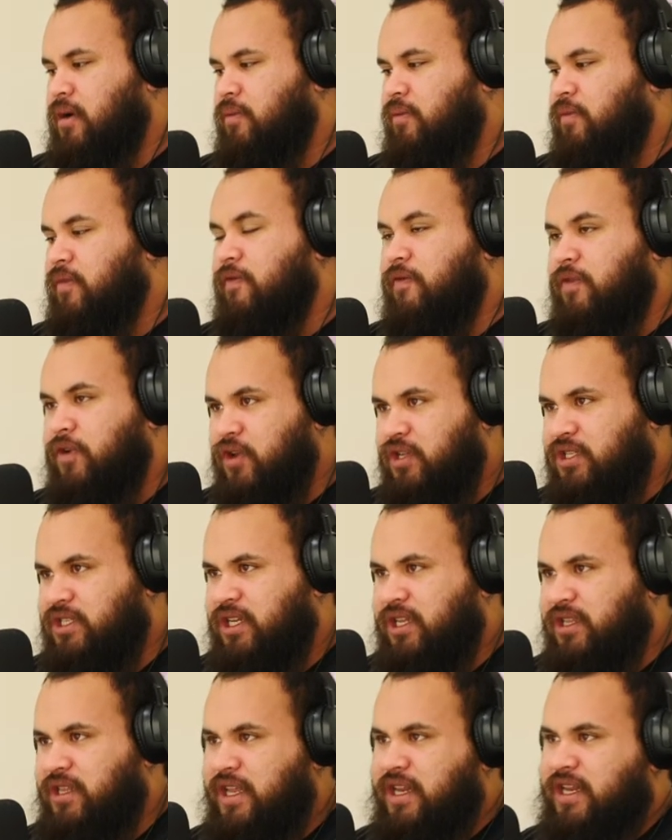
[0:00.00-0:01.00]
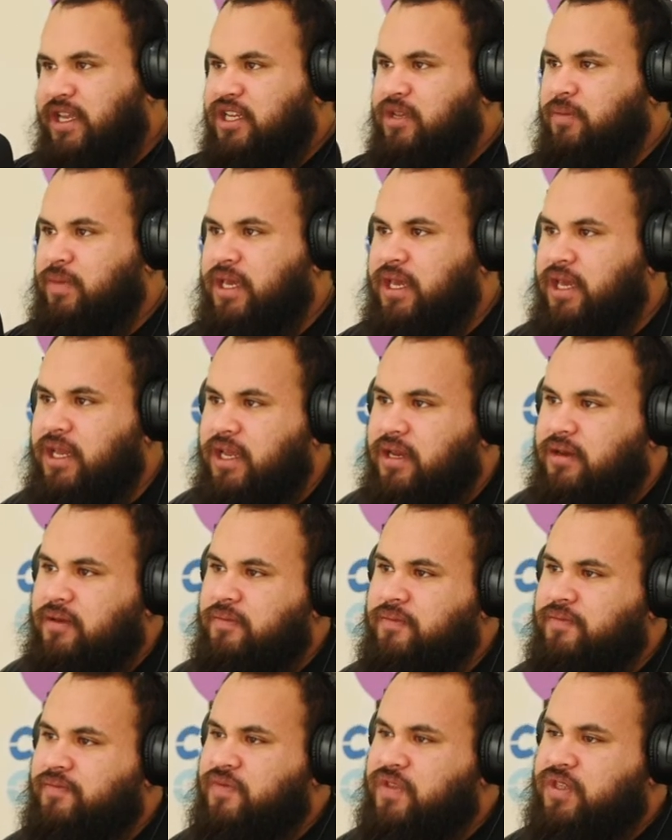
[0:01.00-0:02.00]
velocity that need to be hitting.
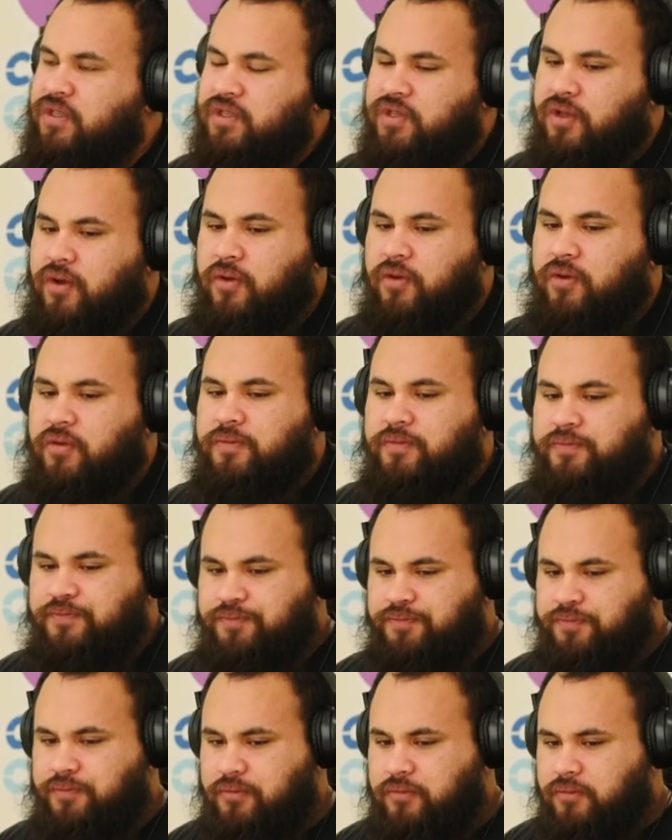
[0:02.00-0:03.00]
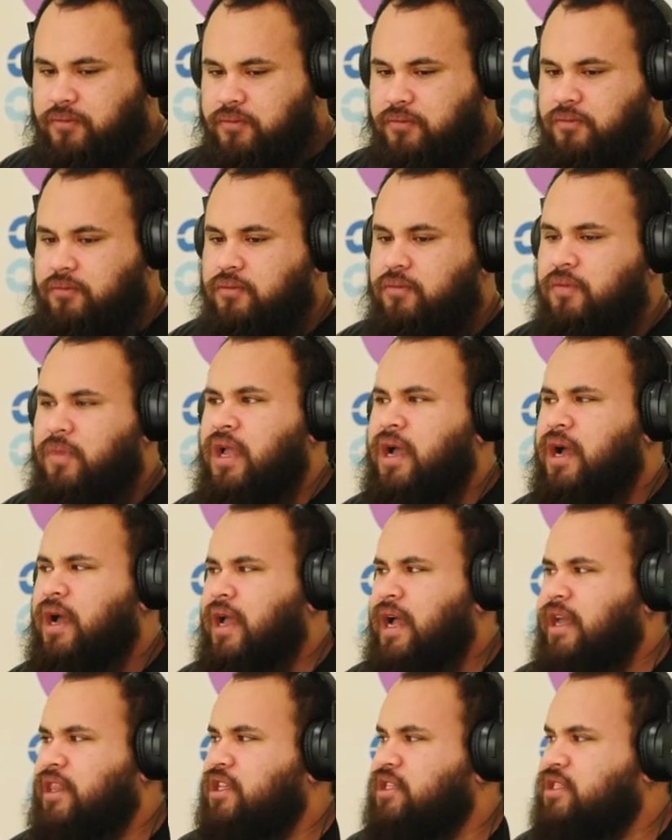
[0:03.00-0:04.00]
So
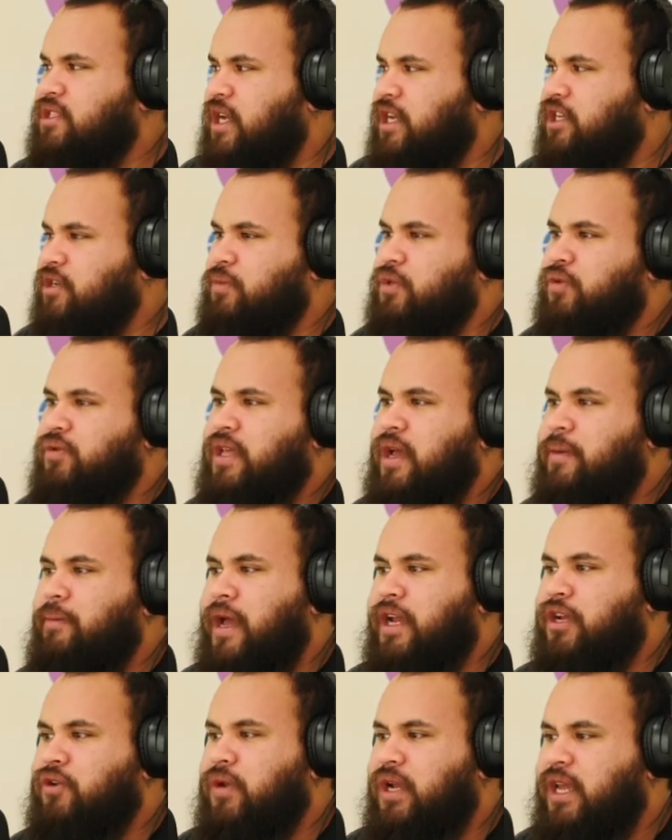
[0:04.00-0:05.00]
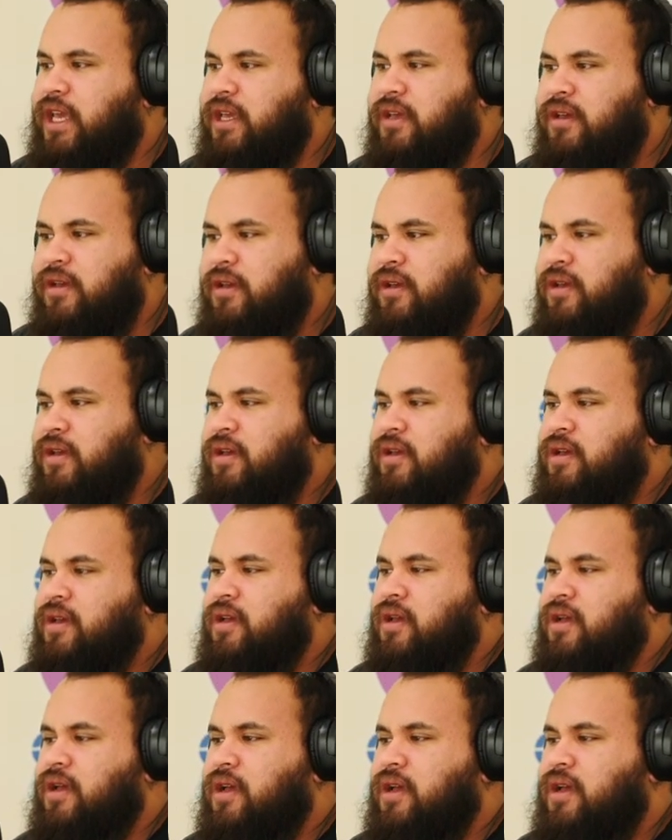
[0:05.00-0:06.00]
at this stage, I'm doing that manually,
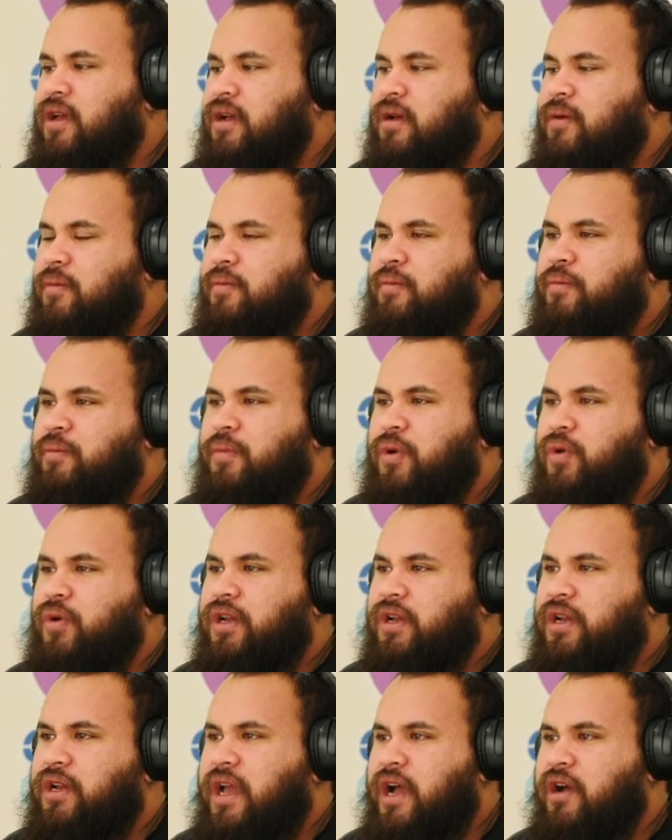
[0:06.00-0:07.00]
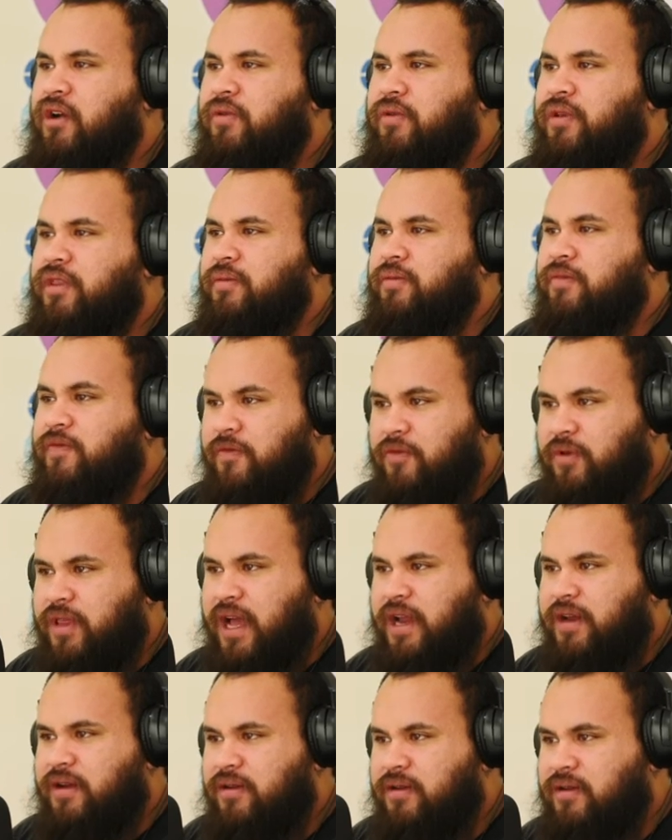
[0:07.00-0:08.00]
building an algorithm for
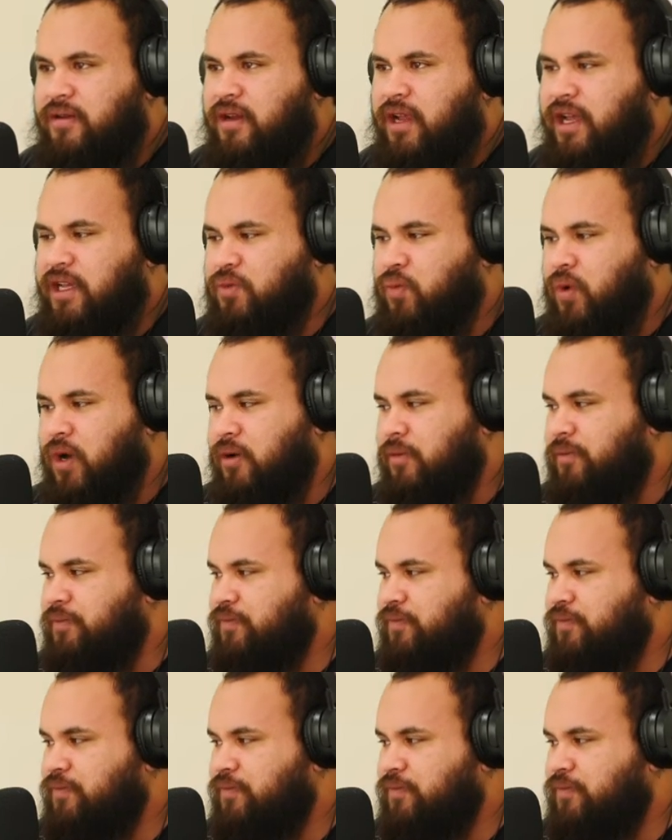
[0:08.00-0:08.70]
that as well.